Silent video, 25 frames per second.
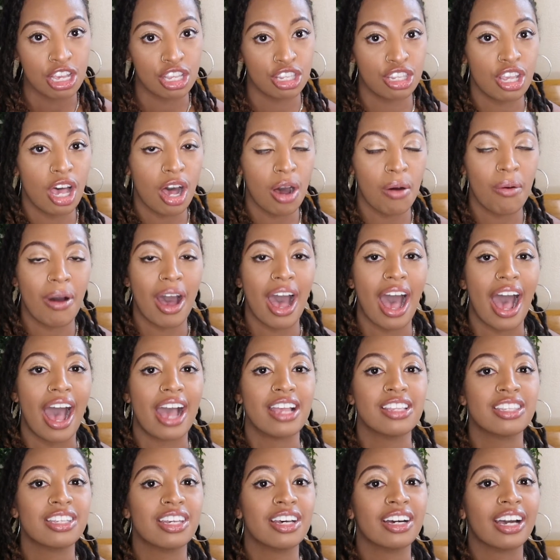So
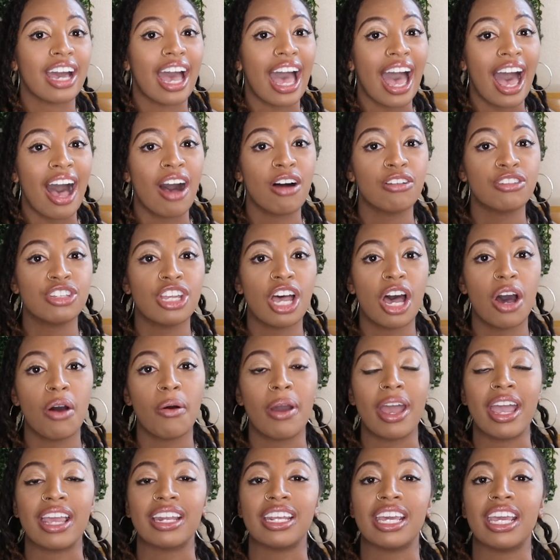I took
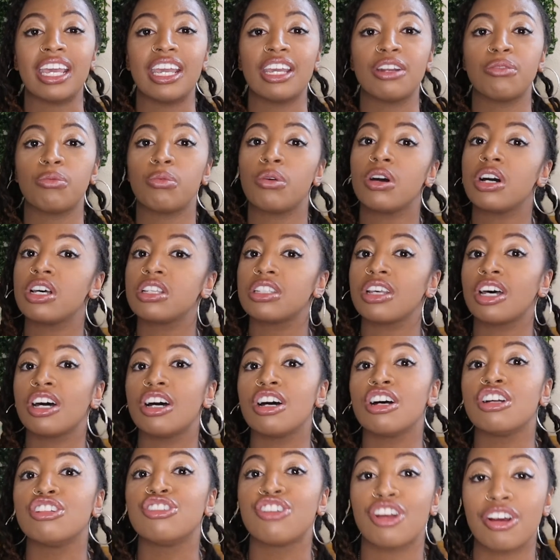Aldo, and it was
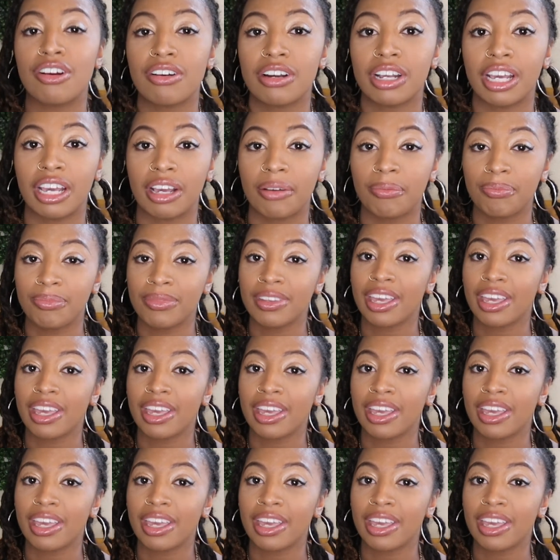a journey.